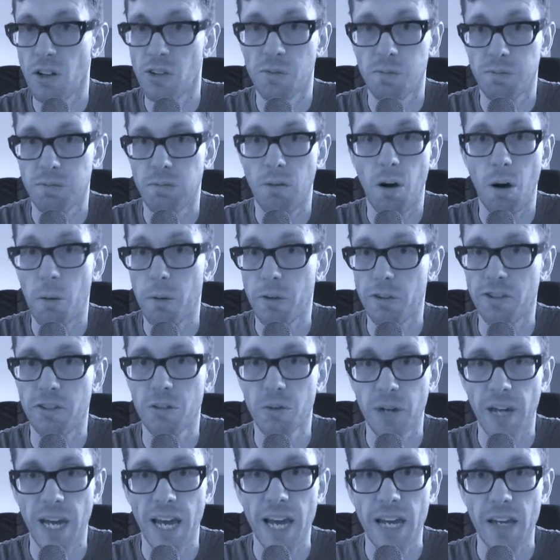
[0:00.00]
while we still
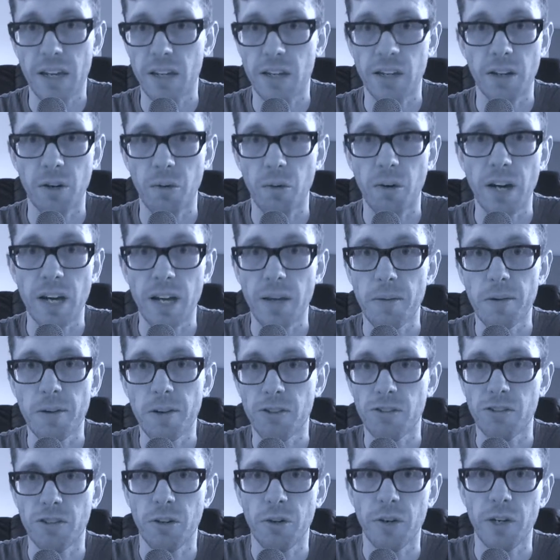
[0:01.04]
can, in a way,
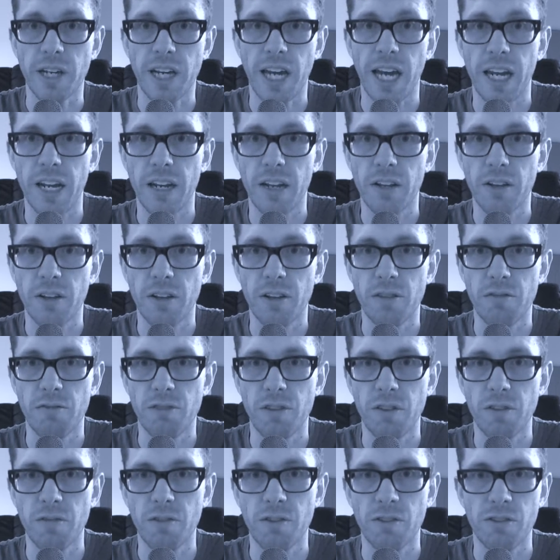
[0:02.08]
because in Canada
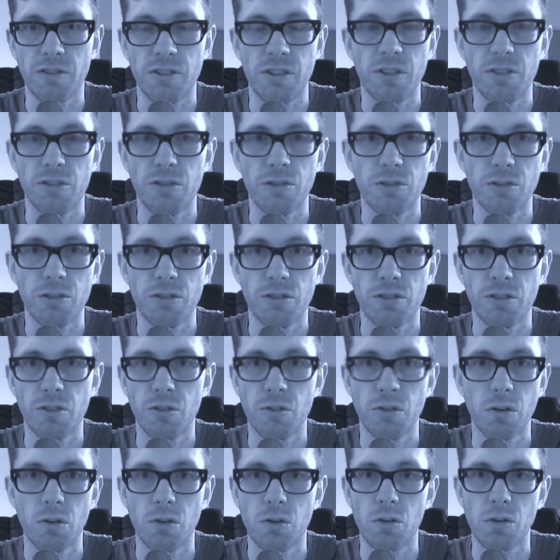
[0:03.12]
they've just introduced a new
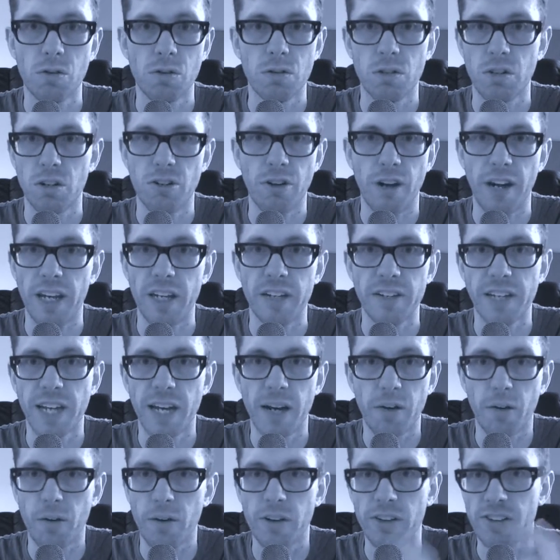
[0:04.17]
law cracking
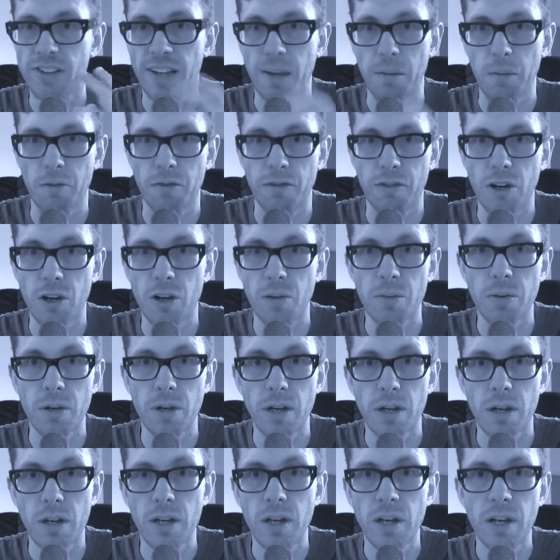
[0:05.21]
down on
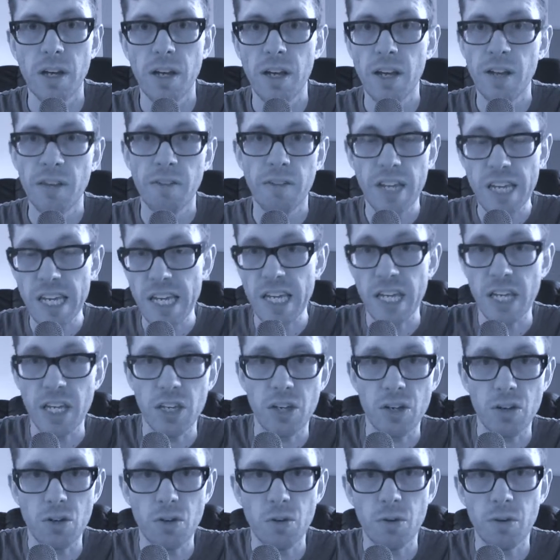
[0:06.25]
Islamophobia. The
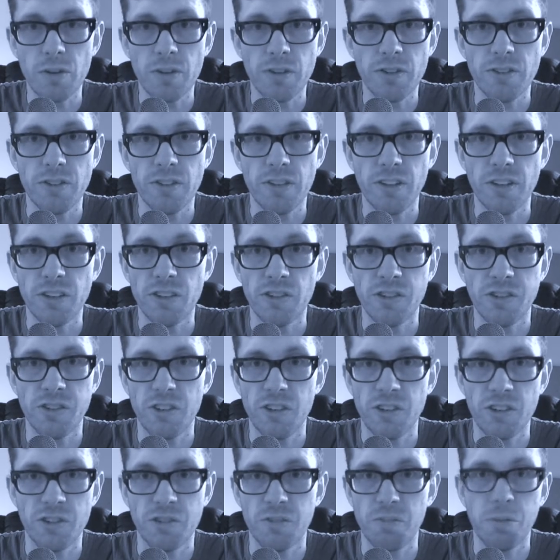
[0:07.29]
EU
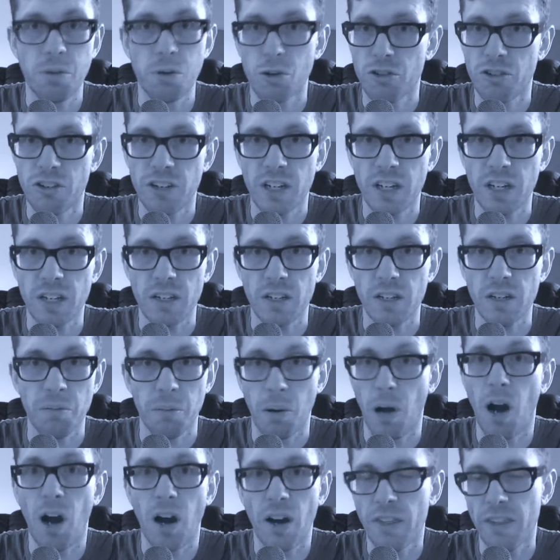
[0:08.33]
is pushing
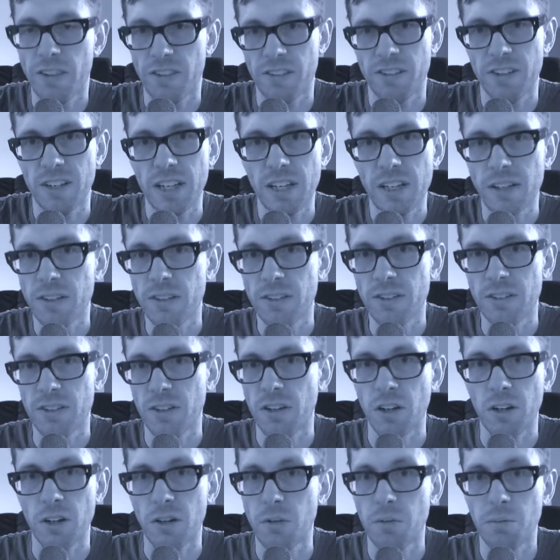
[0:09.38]
behind the scenes,
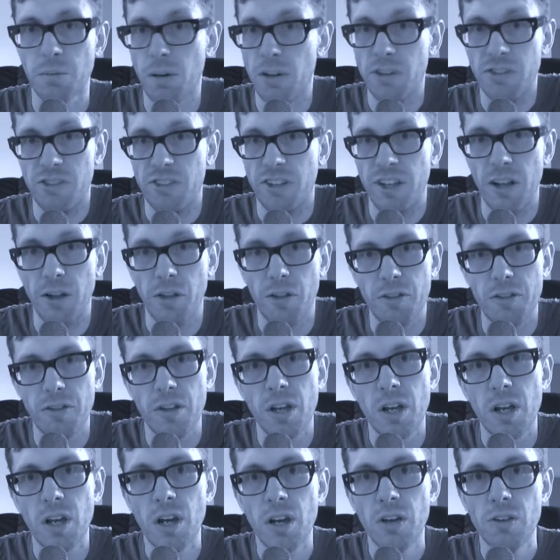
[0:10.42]
by stealth,
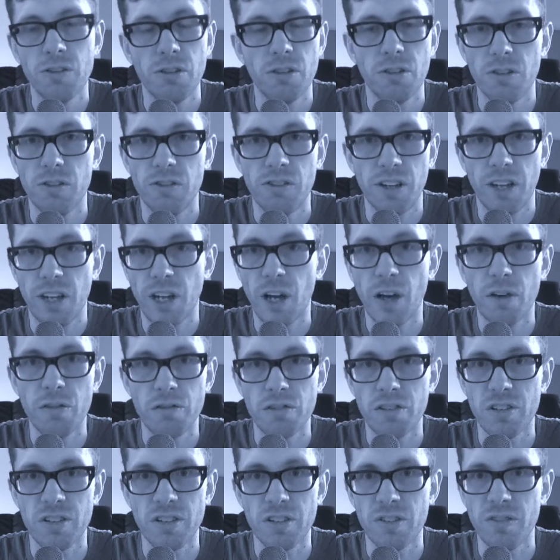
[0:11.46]
to take over
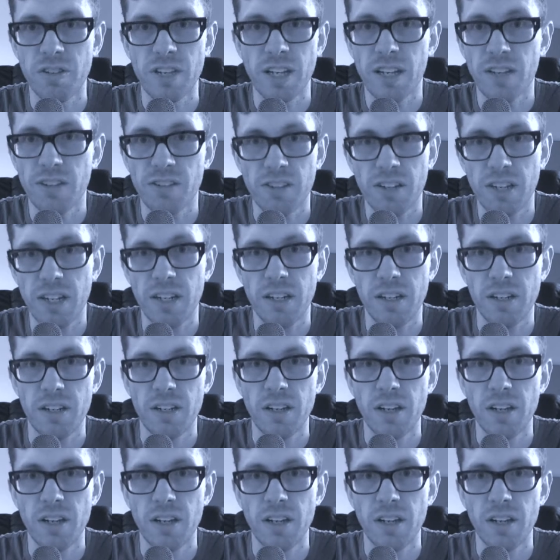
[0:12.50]
the internet.